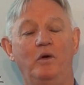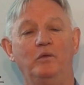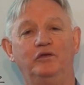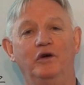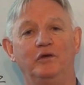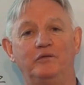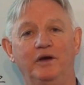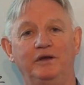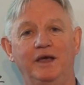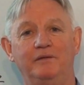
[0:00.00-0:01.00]
what was on the
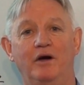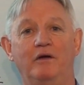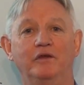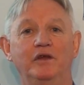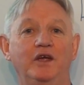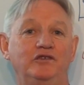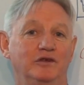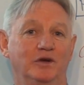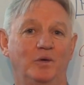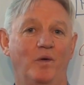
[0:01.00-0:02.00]
front cover of the
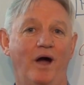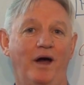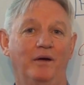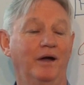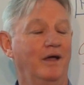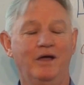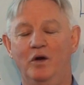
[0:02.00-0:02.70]
National Enquirer?